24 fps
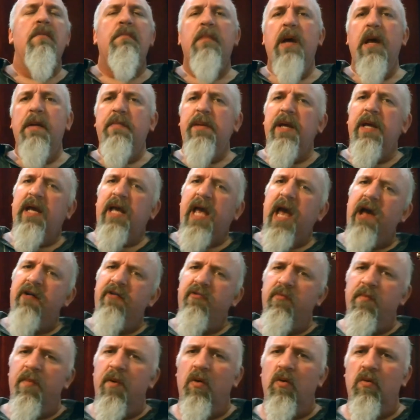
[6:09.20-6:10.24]
maybe a
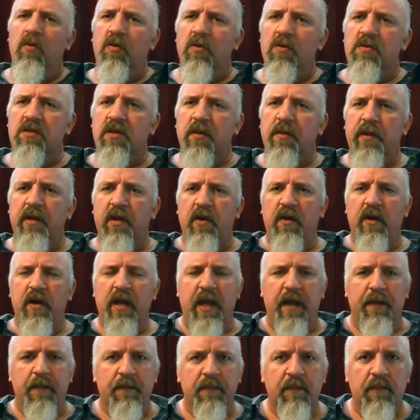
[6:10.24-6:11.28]
caramel or something
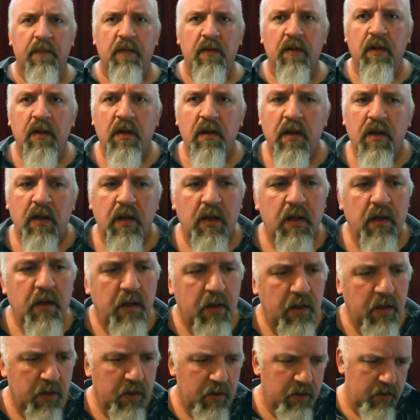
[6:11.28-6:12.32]
like
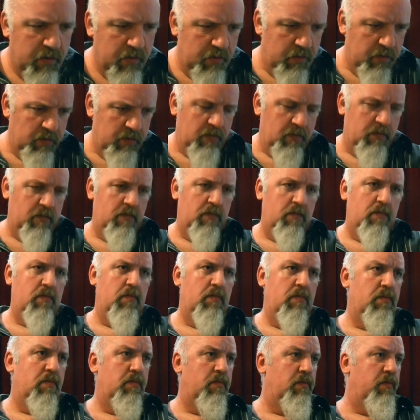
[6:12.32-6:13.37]
that.
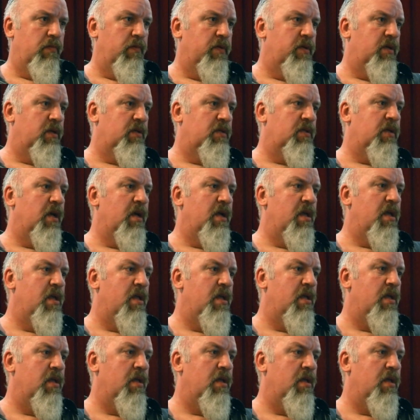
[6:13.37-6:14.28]
does it say?